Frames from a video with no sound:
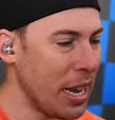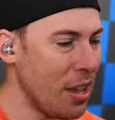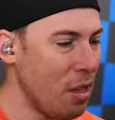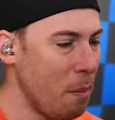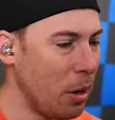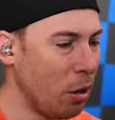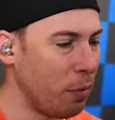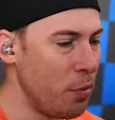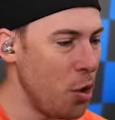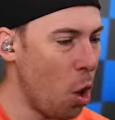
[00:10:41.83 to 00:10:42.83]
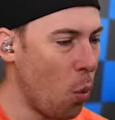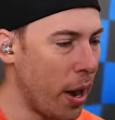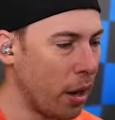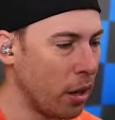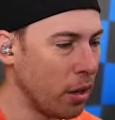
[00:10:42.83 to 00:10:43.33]
it in the middle of
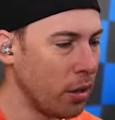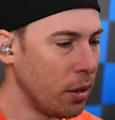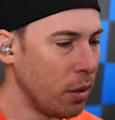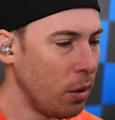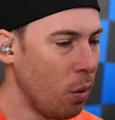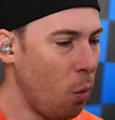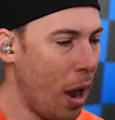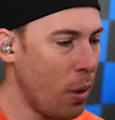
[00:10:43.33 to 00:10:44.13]
nowhere. Why